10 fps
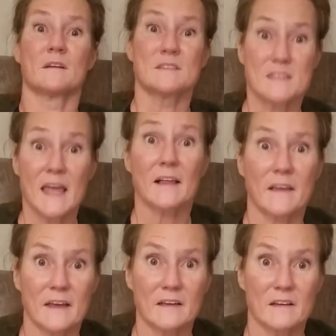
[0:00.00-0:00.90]

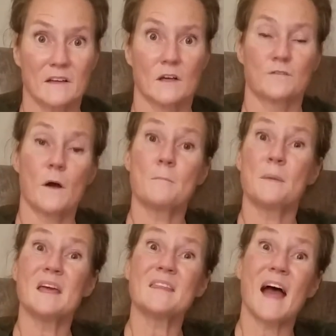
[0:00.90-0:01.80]
sailing from
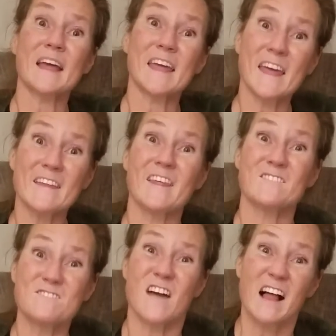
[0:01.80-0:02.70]
being that kid
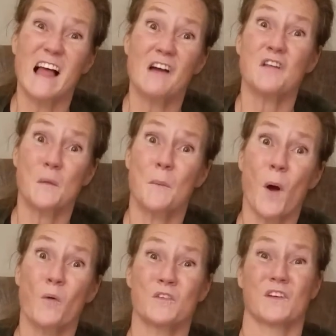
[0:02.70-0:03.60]
that fell out of the
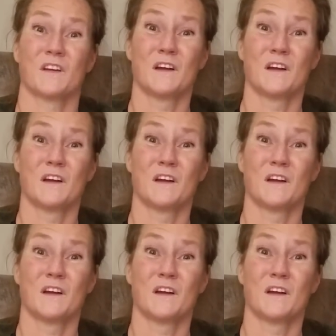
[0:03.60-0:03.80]
boat